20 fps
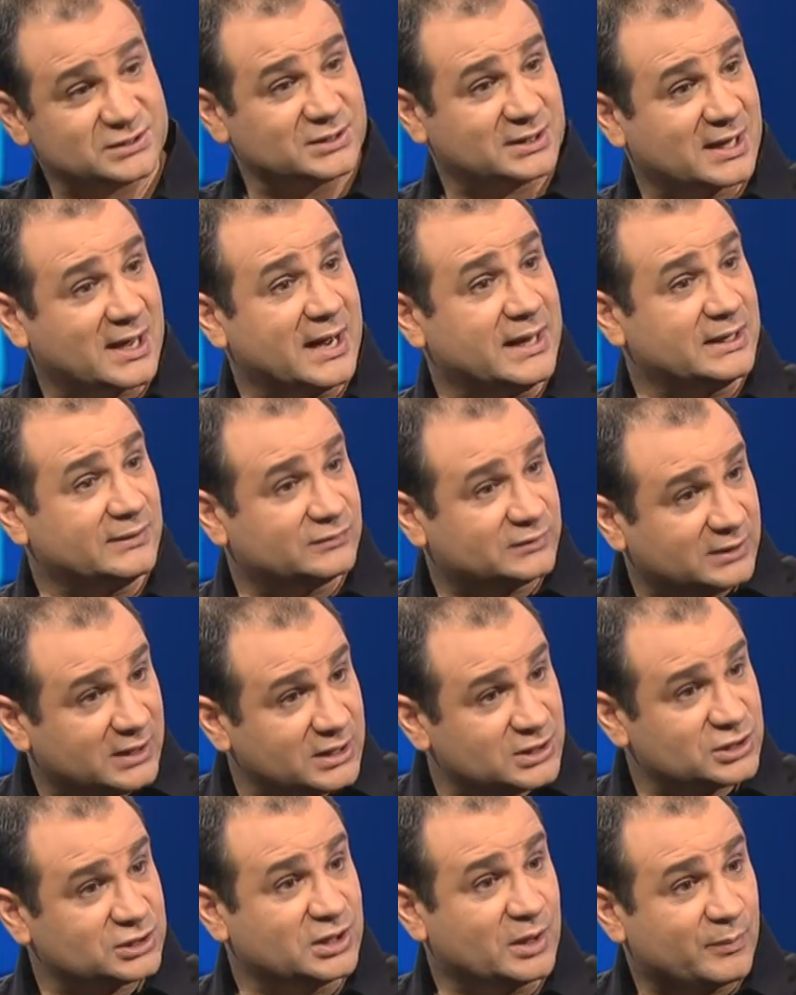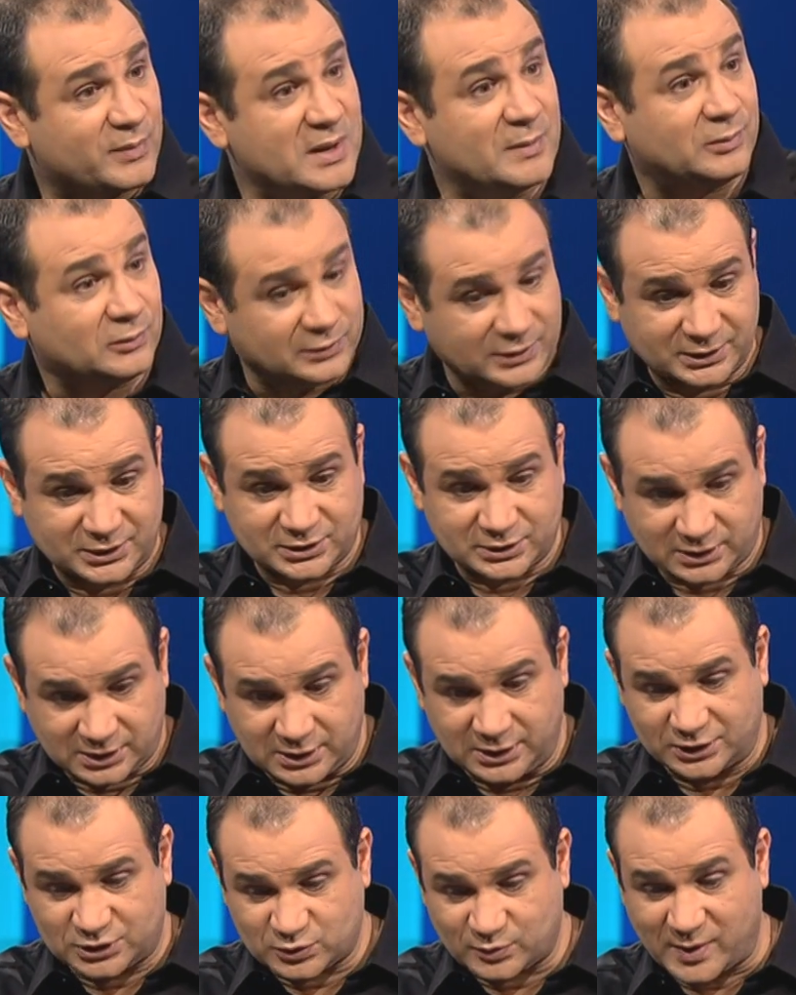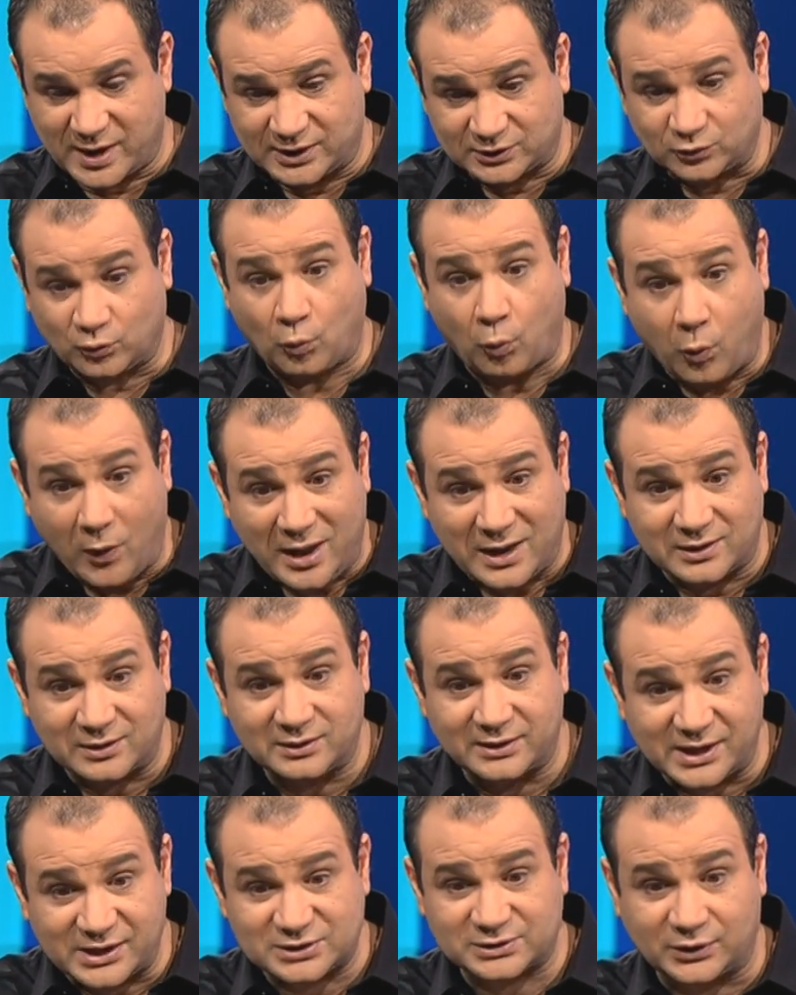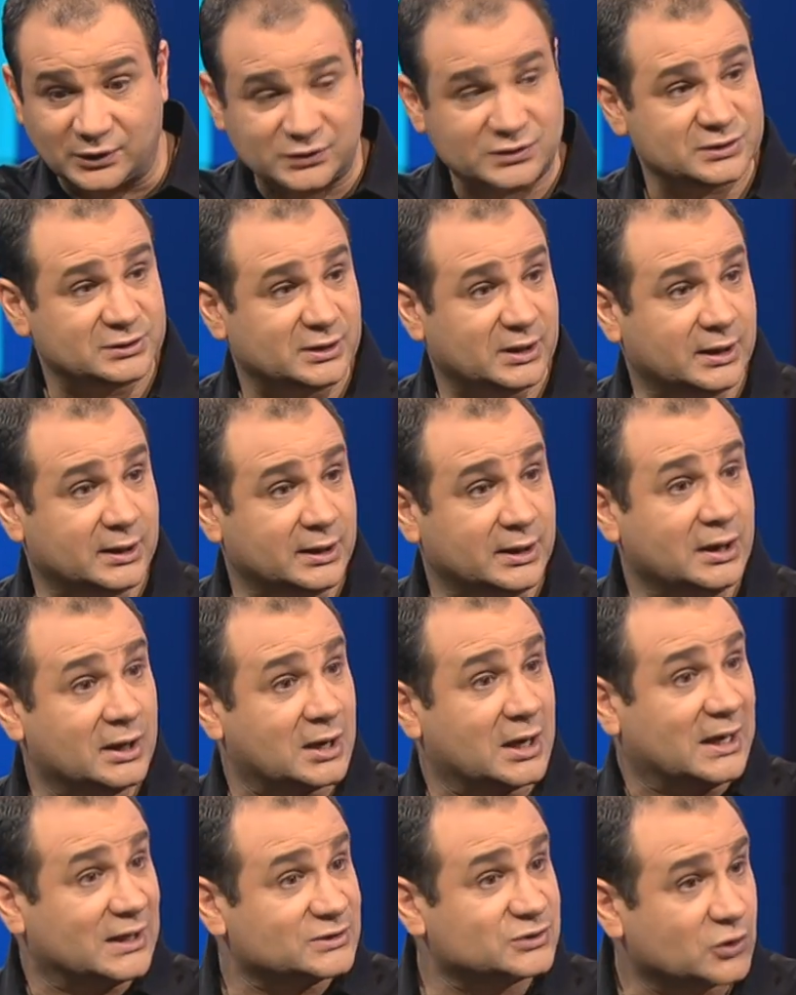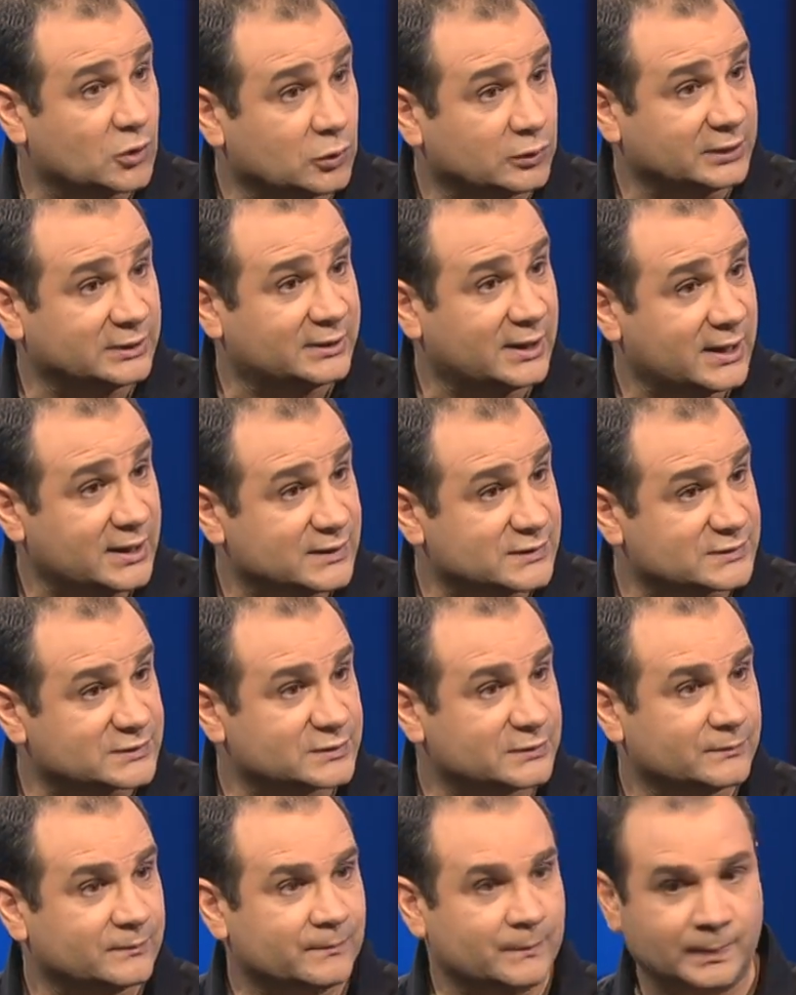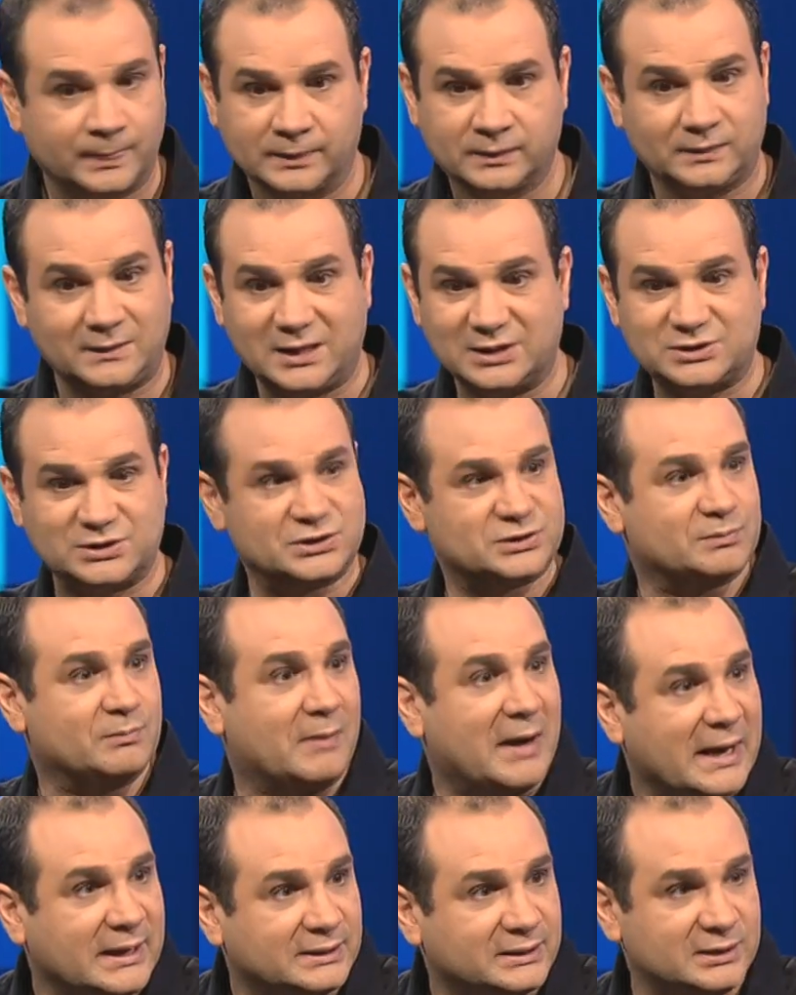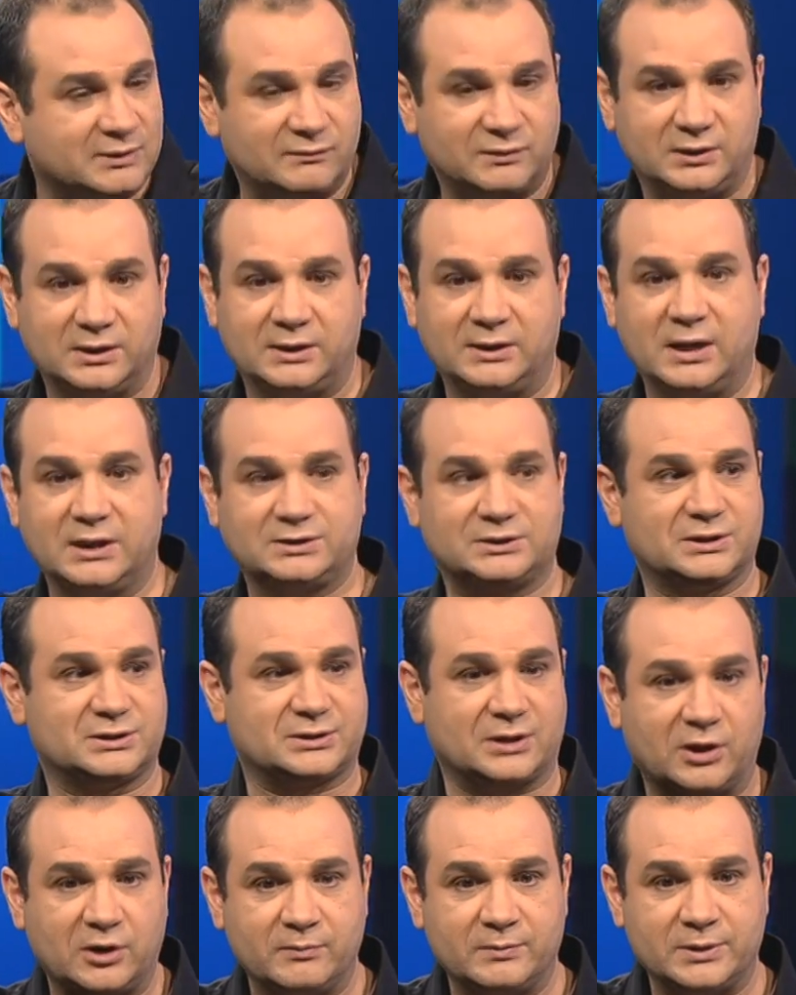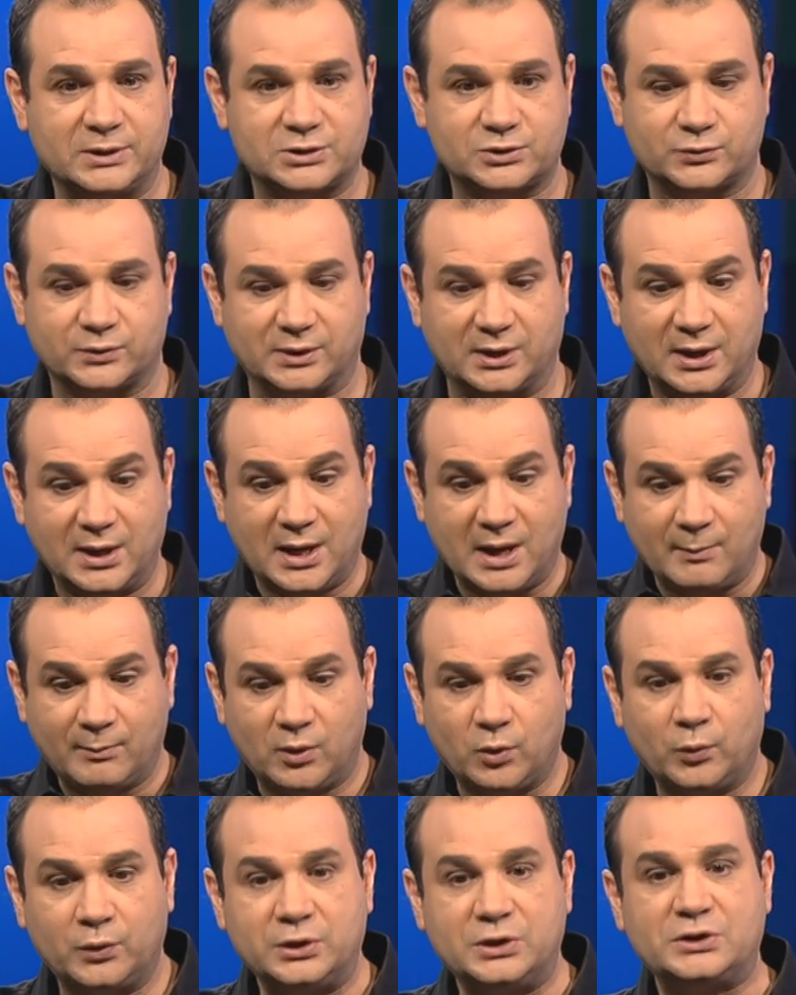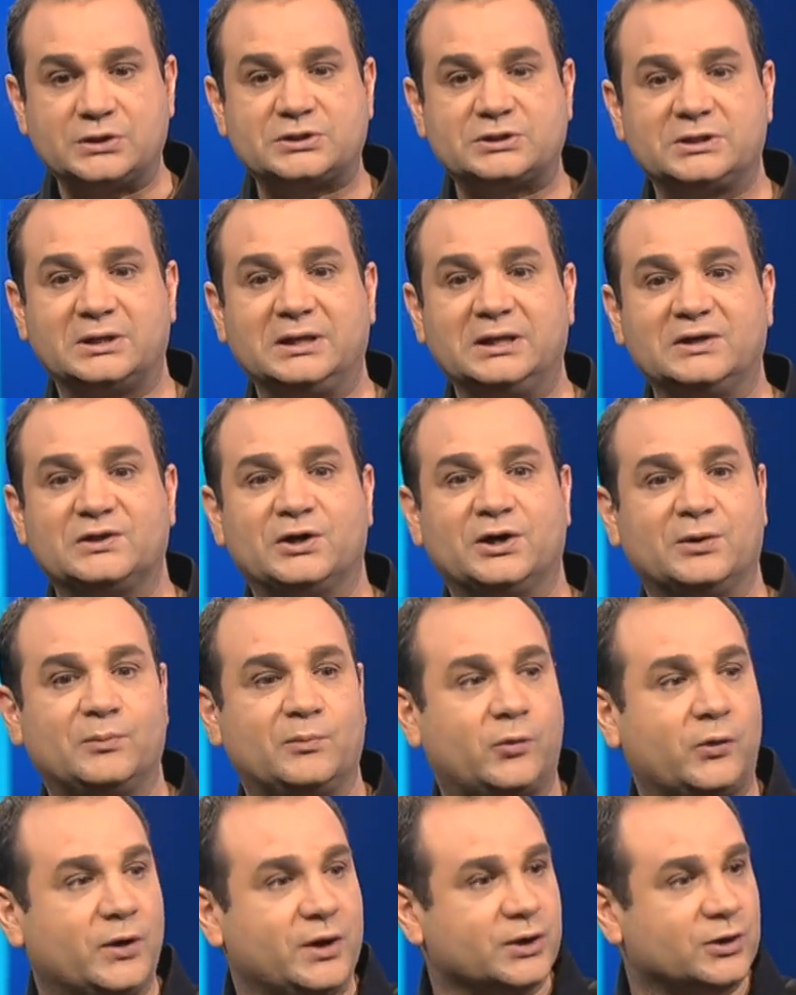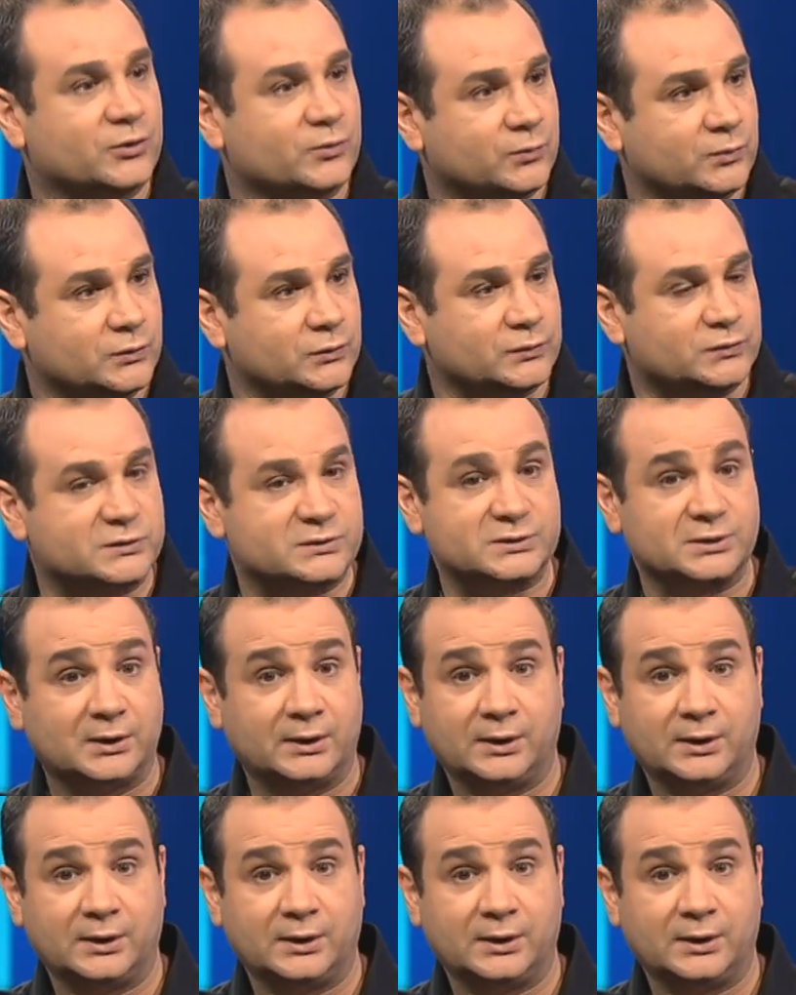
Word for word: the kind of teaching that people can expect when they start studying God's Holy Days. Not just my D V D, not just our ministry, but when you study the Hebraic roots.